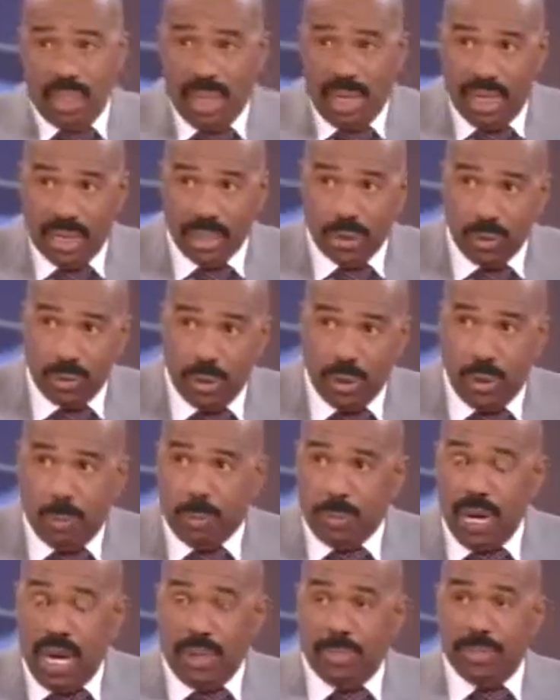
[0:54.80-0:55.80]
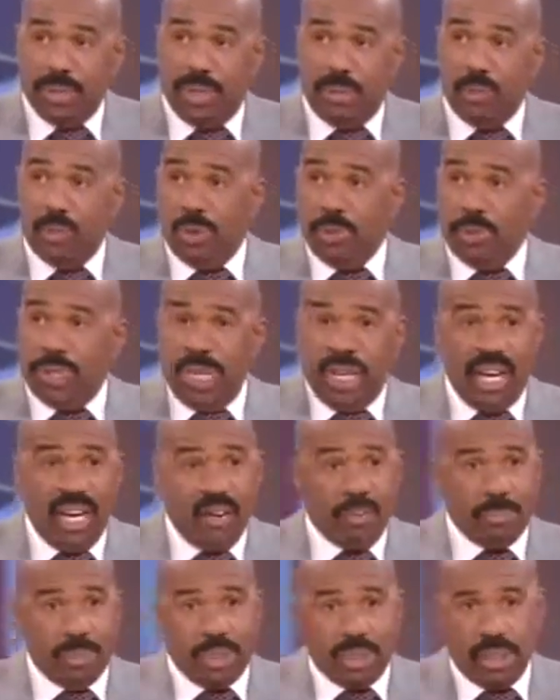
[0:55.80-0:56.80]
that's a real problem that women
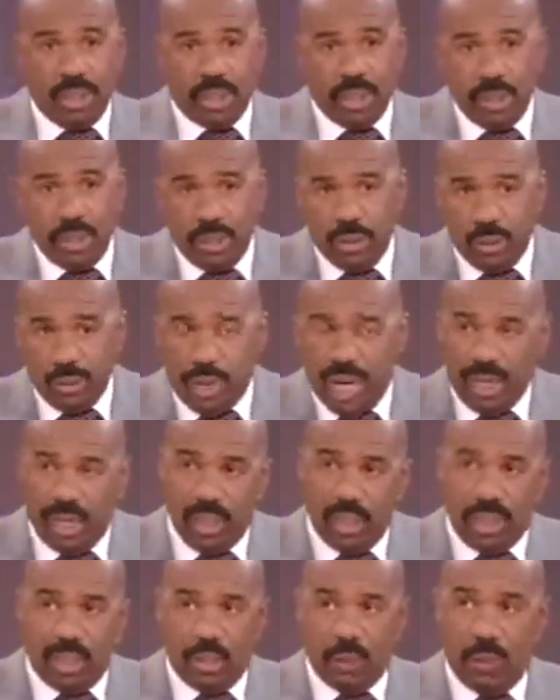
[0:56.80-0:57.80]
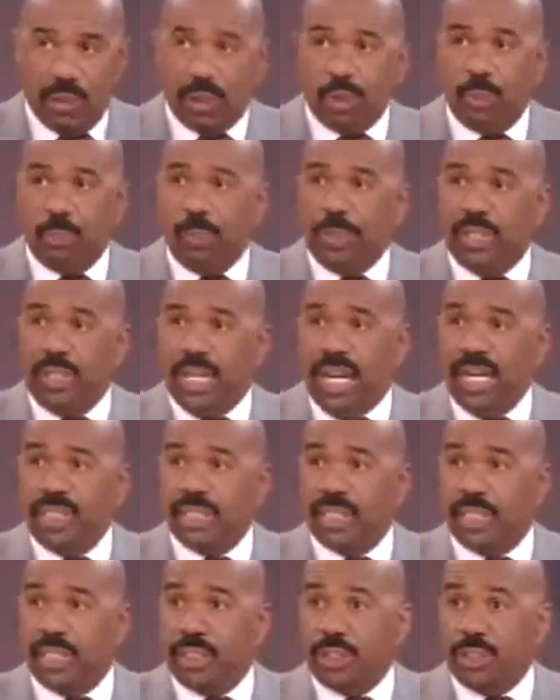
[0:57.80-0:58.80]
have, but then you got to look at what you're putting
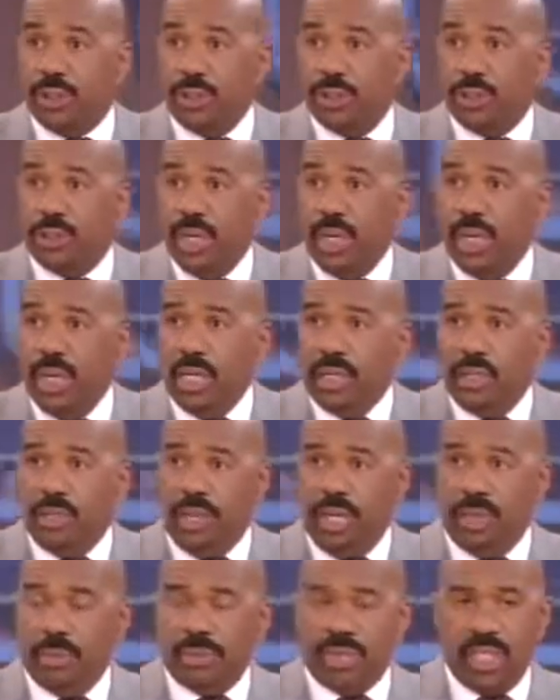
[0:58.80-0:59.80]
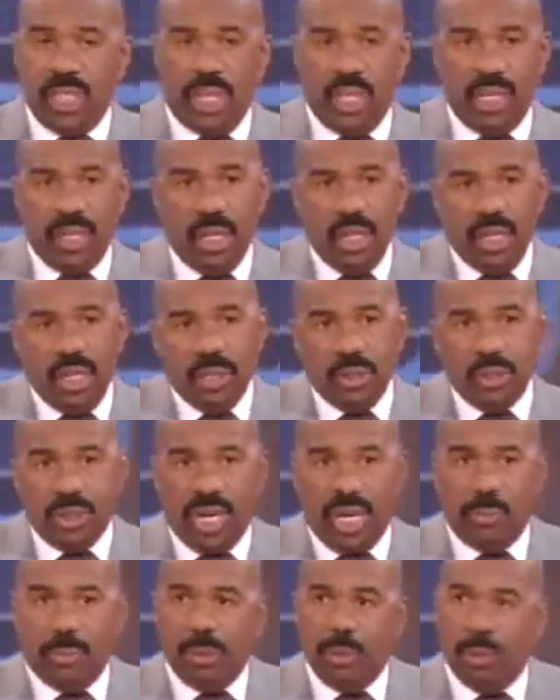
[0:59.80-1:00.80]
out there too. You know what I'm saying? You
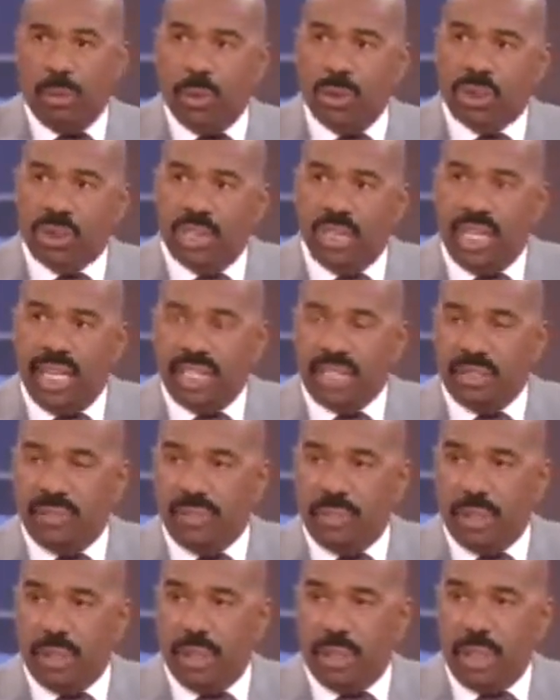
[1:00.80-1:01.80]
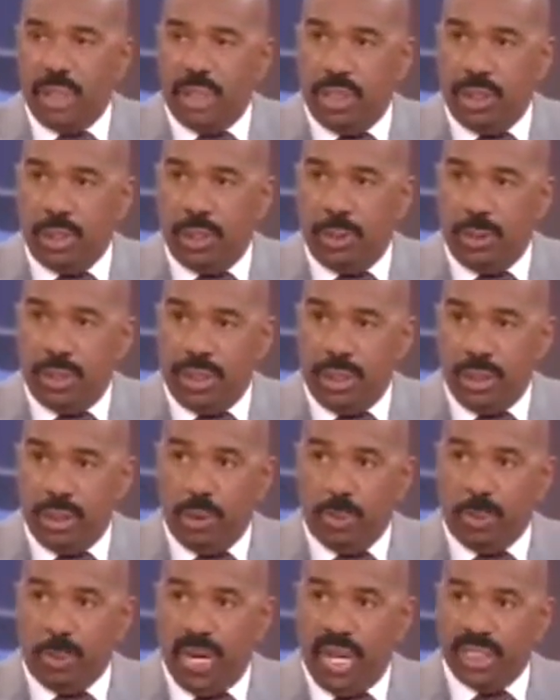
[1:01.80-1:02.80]
got to be more selective in
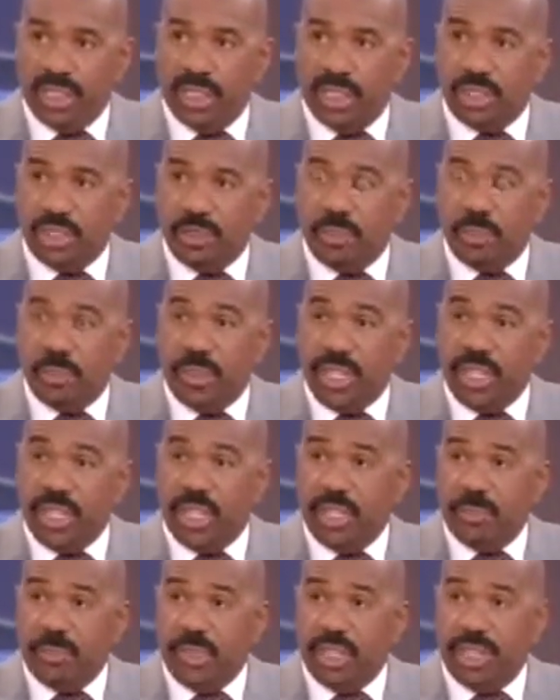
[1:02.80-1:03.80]
your process of picking